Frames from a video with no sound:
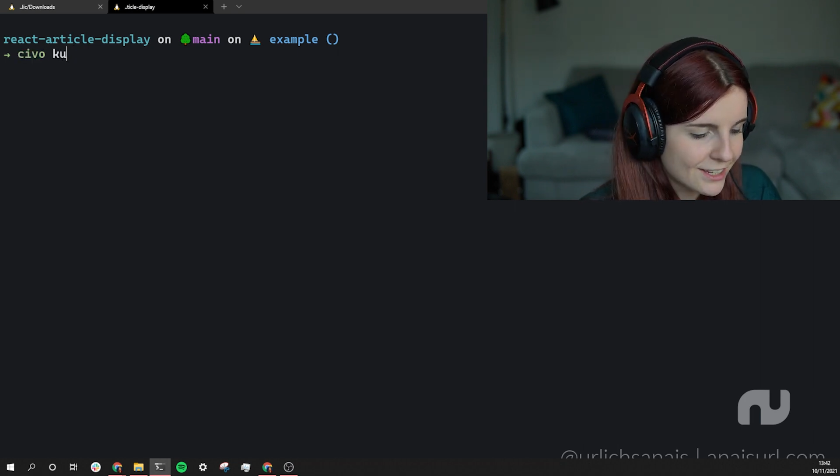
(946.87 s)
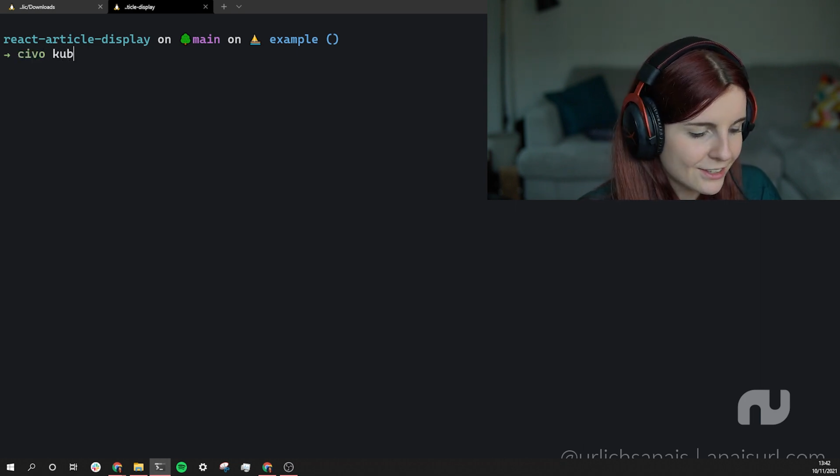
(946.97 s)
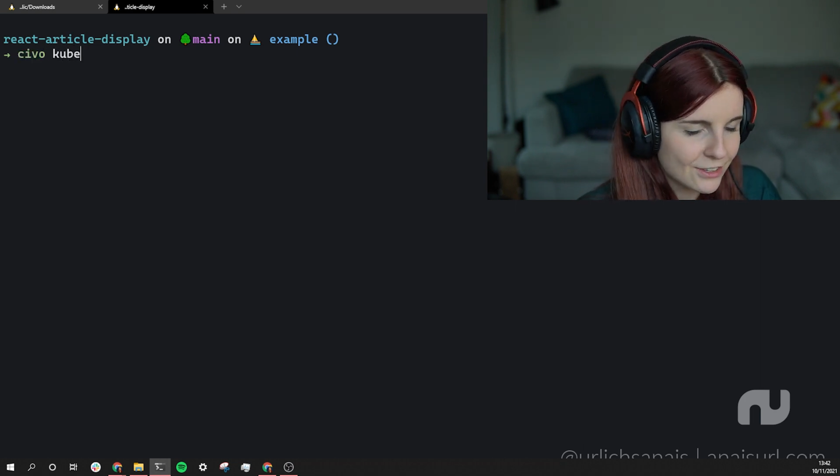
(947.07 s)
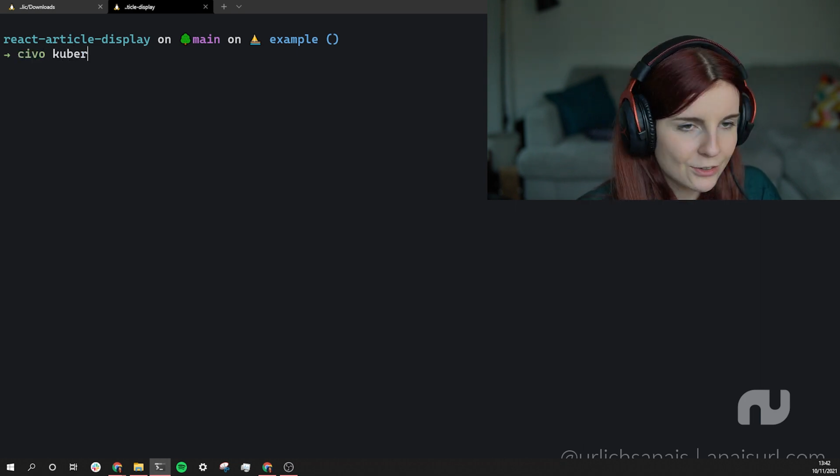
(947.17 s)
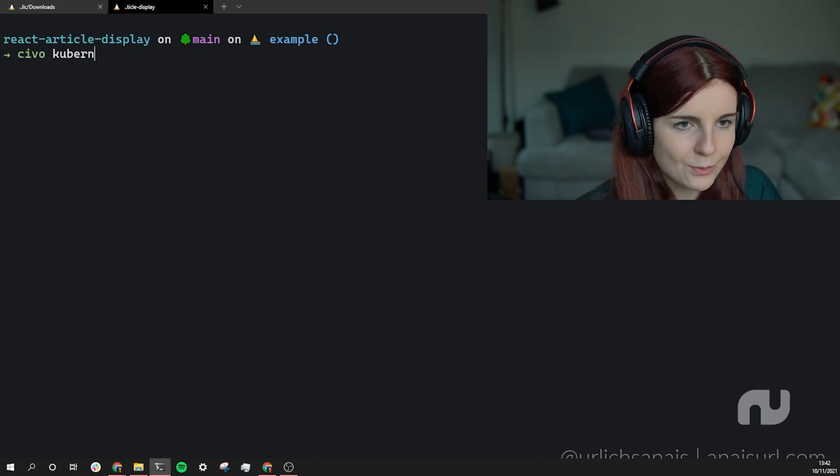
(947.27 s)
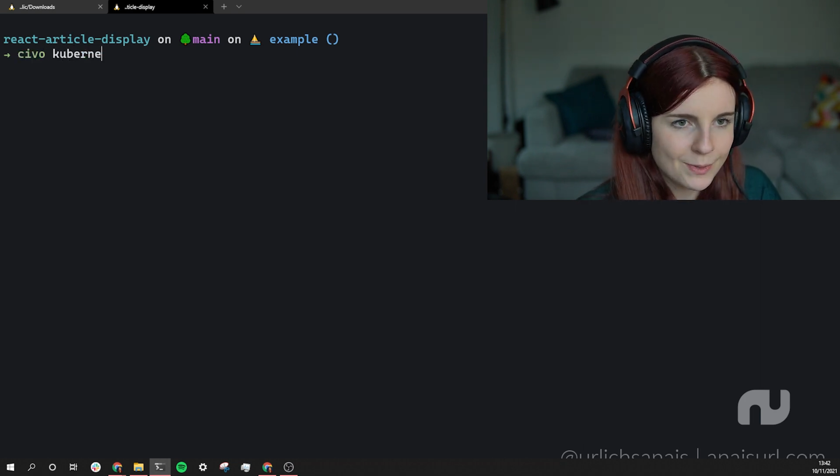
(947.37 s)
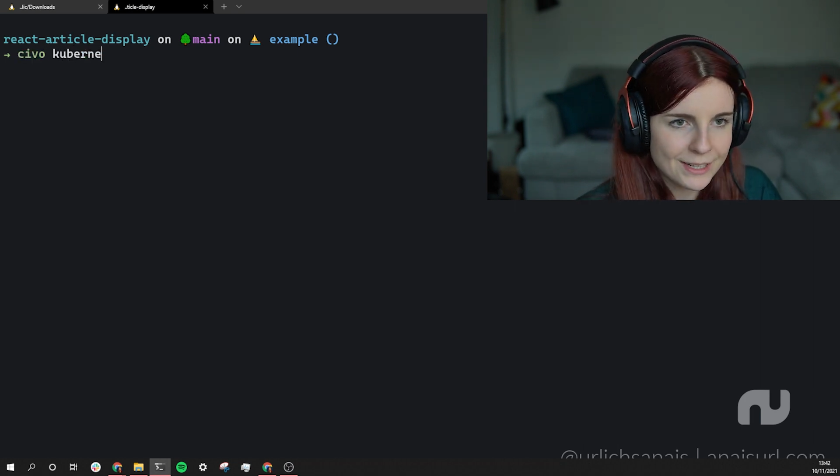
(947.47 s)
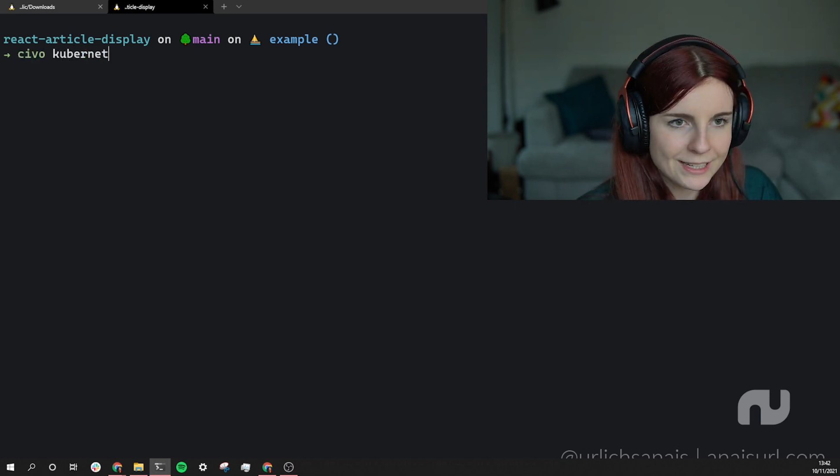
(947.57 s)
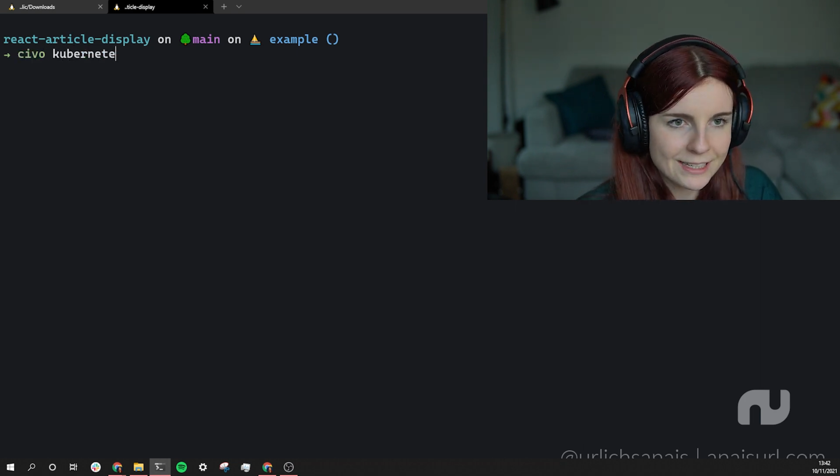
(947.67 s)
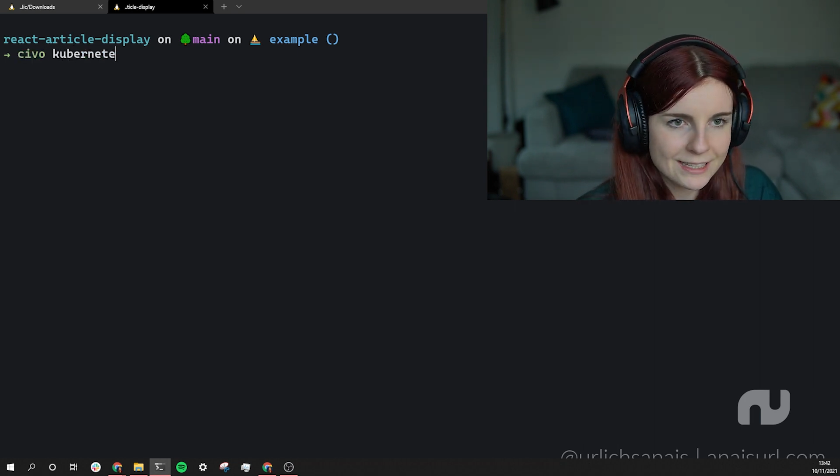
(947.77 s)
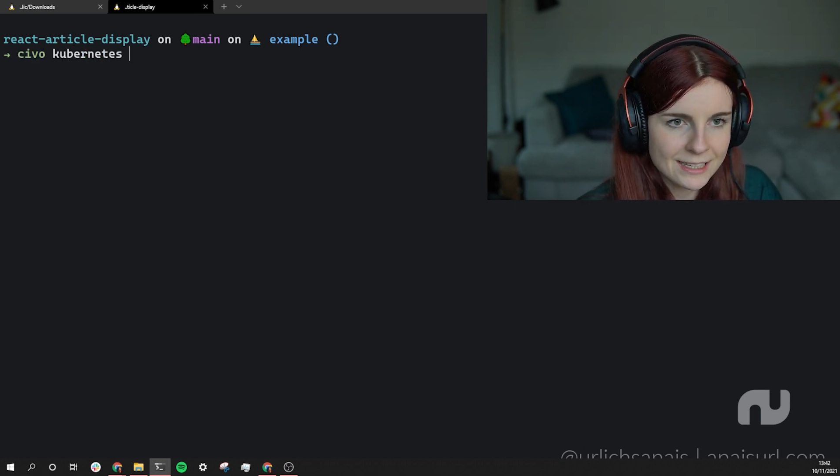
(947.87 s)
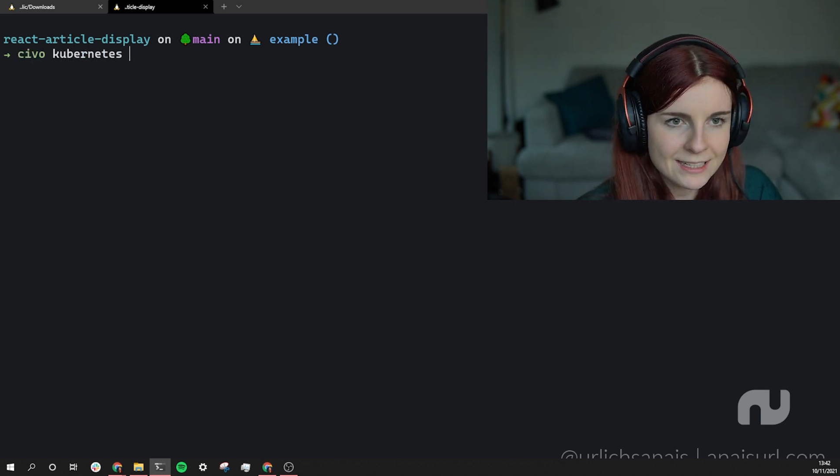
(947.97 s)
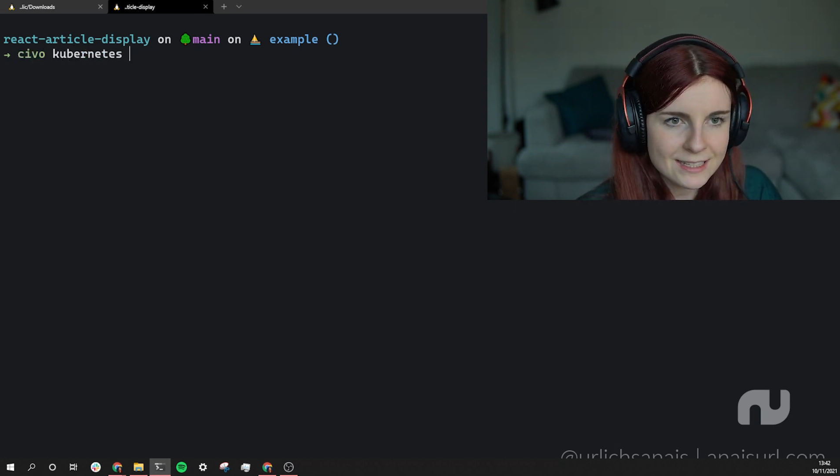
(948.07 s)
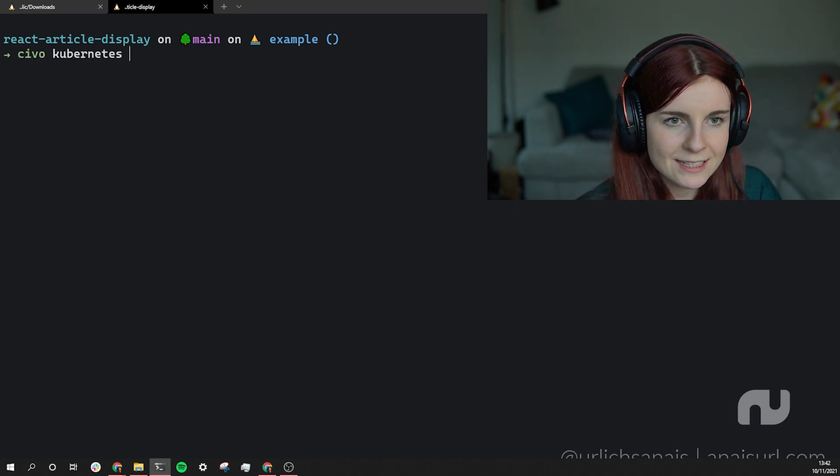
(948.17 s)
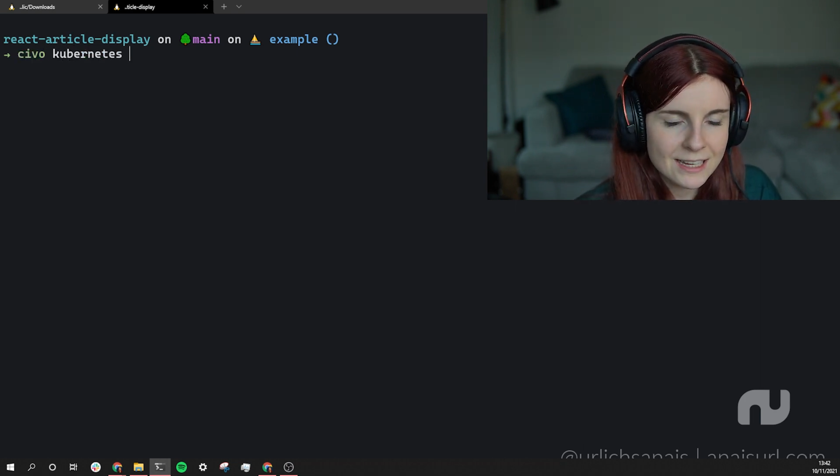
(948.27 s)

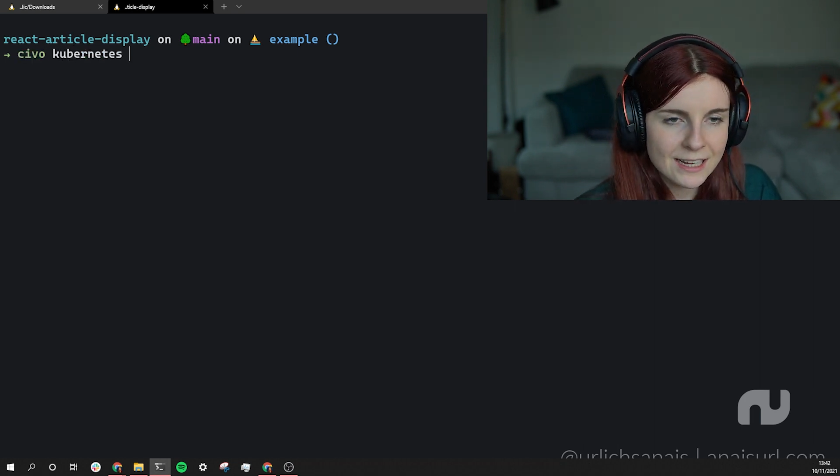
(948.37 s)
Kubernetes,